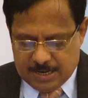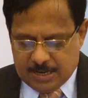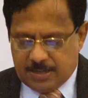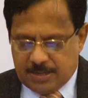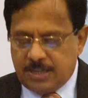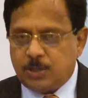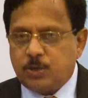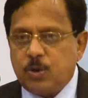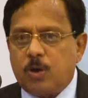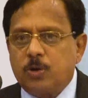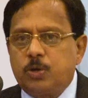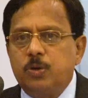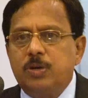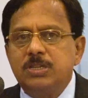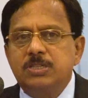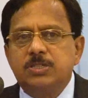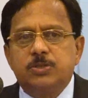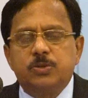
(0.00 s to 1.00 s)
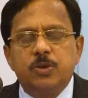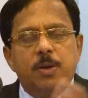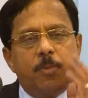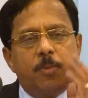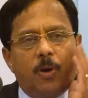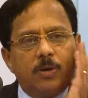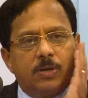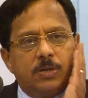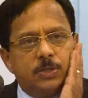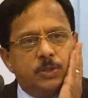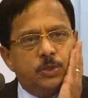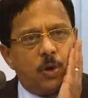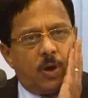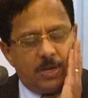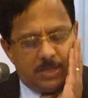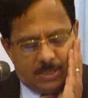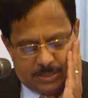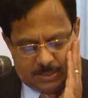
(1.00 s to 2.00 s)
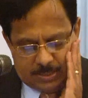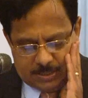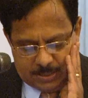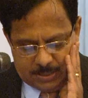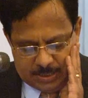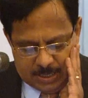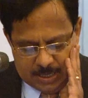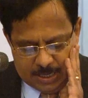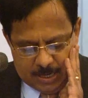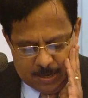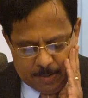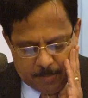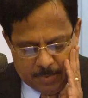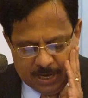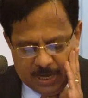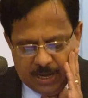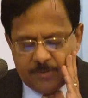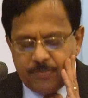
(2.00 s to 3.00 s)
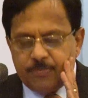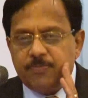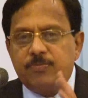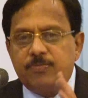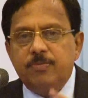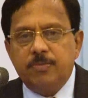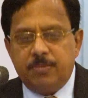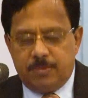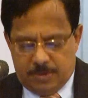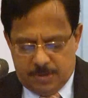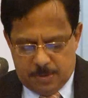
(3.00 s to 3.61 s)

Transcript: And he talked to us about choice, belief,